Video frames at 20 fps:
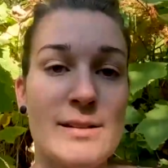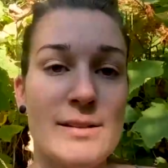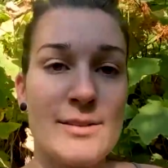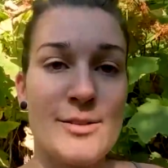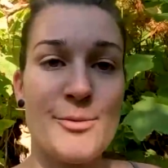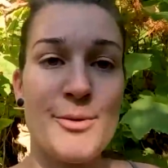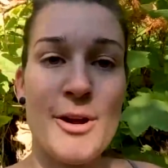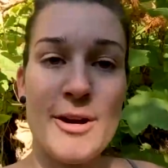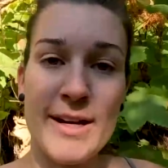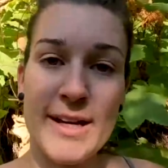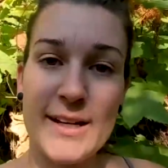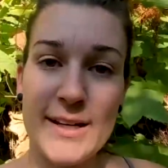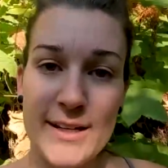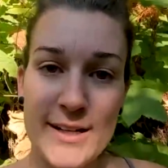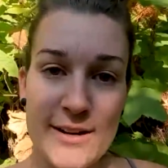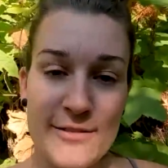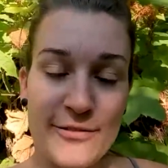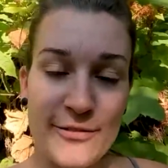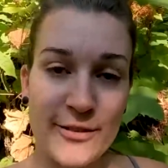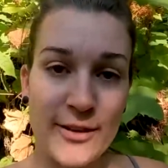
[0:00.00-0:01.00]
So we're not getting
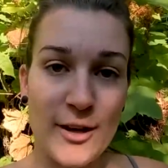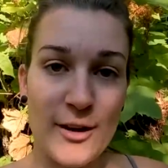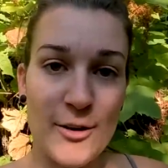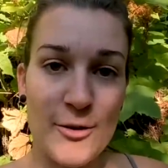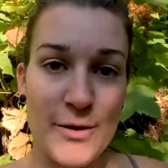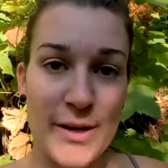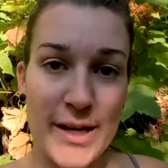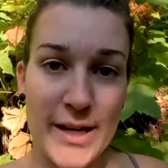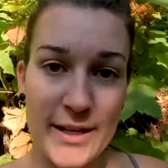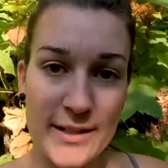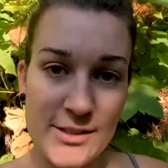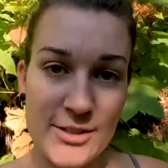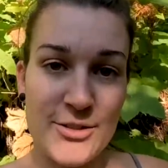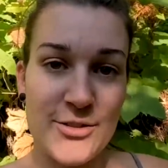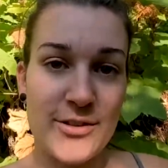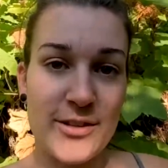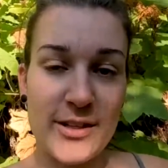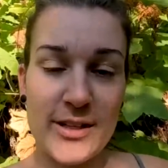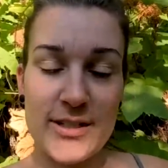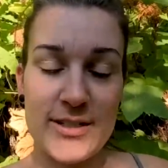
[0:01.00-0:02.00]
enough flow
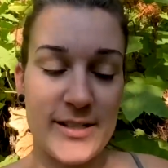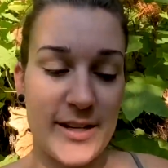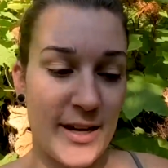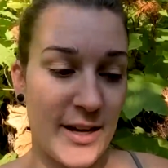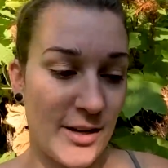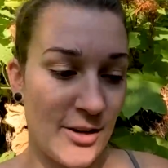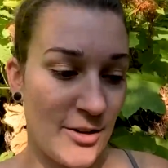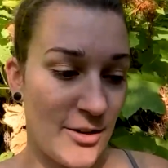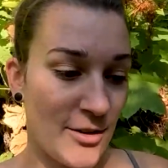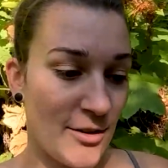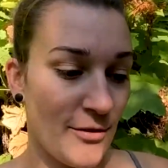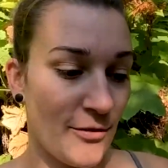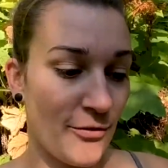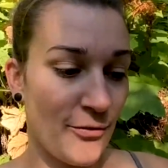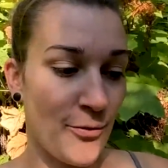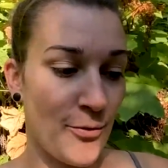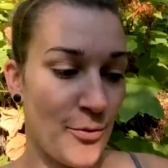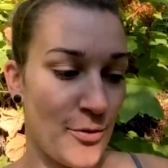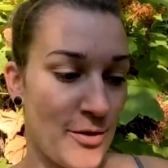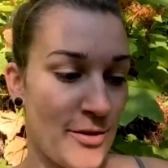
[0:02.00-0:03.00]
into the container
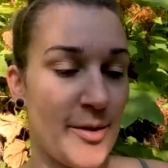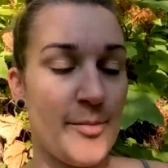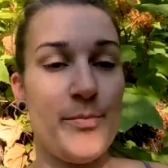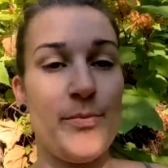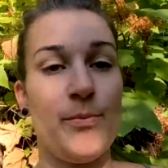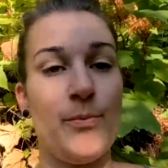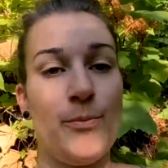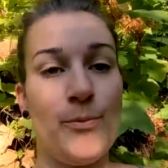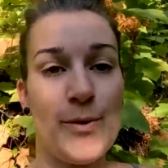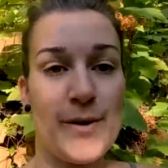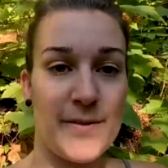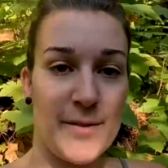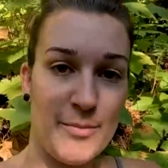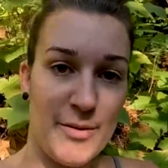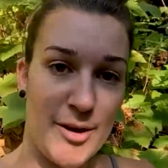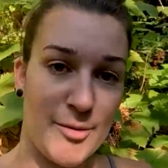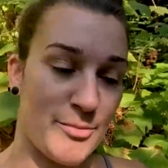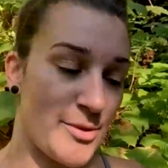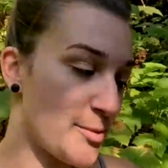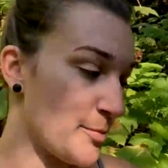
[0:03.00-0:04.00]
for what the
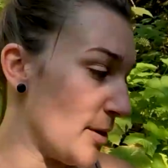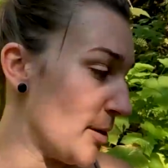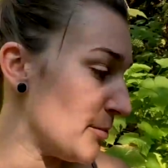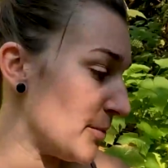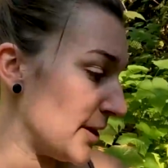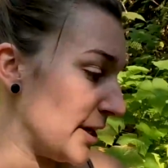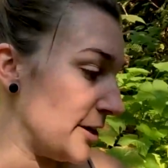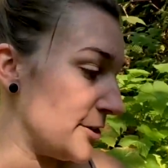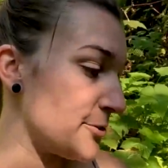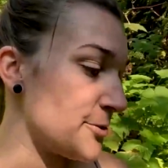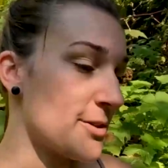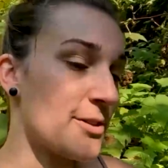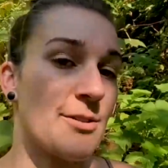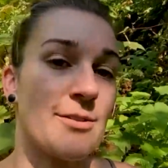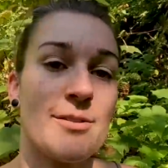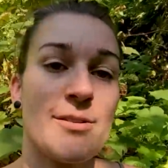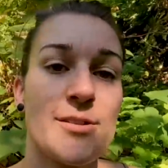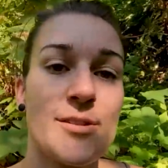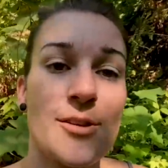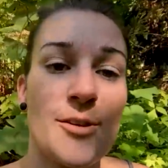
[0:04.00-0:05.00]
pump is pumping out.
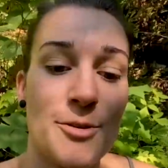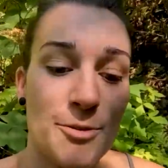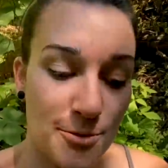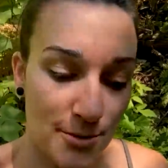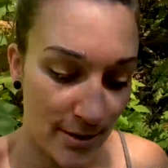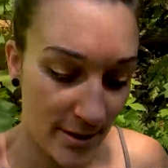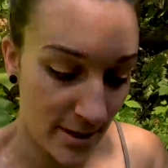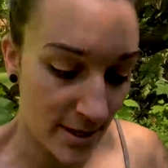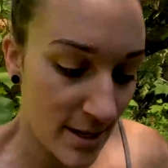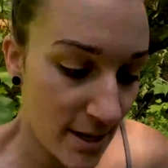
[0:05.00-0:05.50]
So